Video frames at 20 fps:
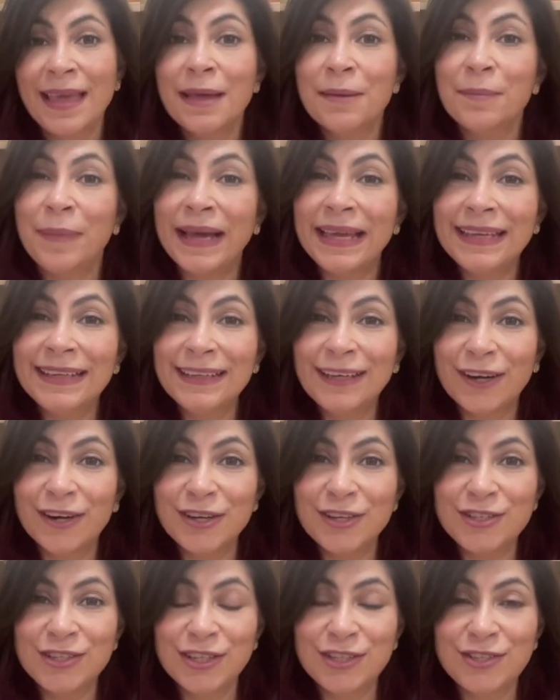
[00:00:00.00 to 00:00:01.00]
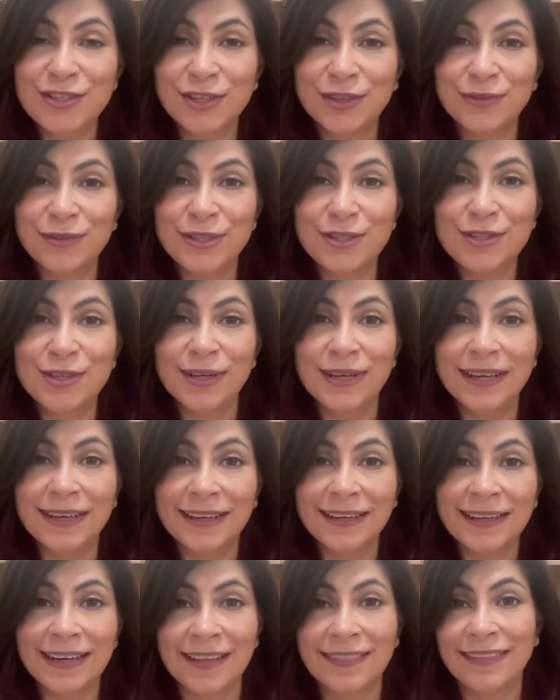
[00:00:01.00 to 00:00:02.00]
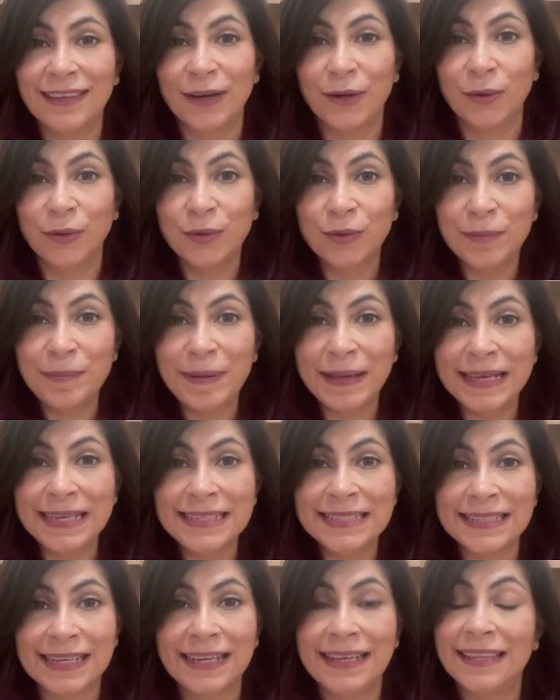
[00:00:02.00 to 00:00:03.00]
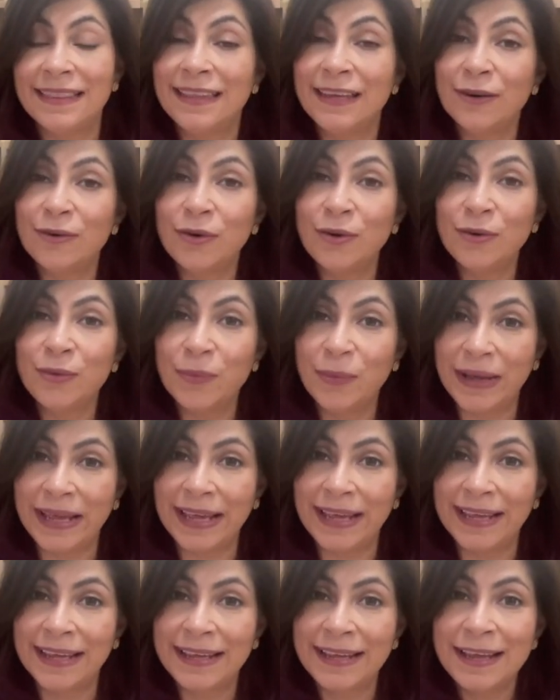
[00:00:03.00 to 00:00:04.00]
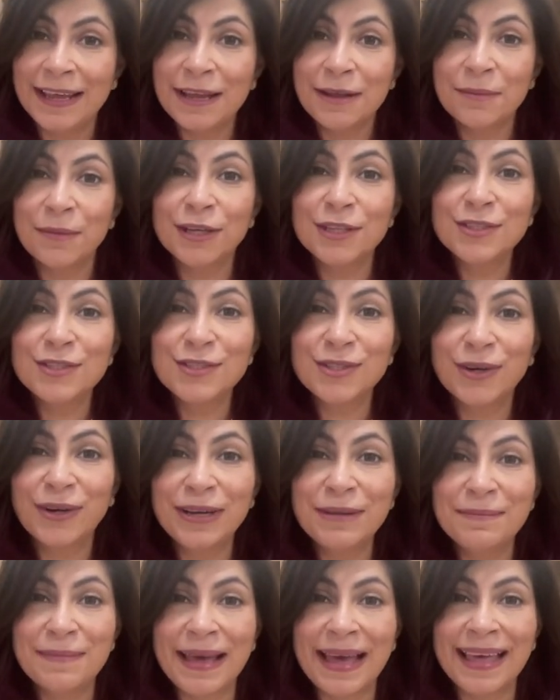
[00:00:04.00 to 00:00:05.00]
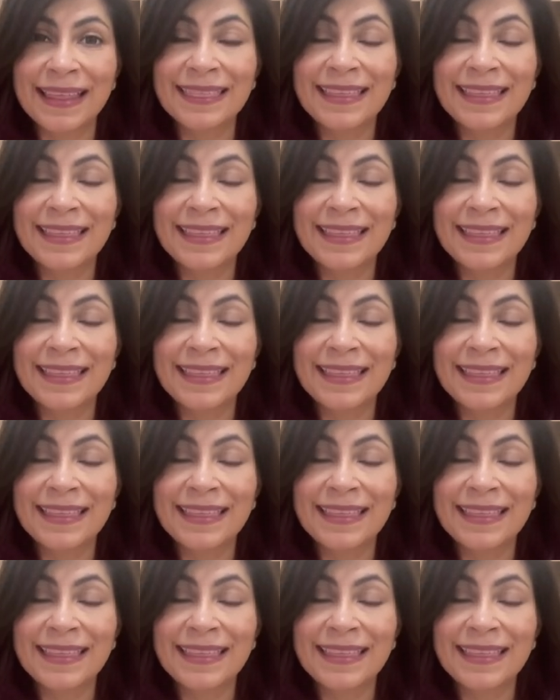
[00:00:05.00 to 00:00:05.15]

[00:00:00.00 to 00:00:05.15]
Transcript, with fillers: By encouraging children to learn at their own pace and in their own way, Montessori math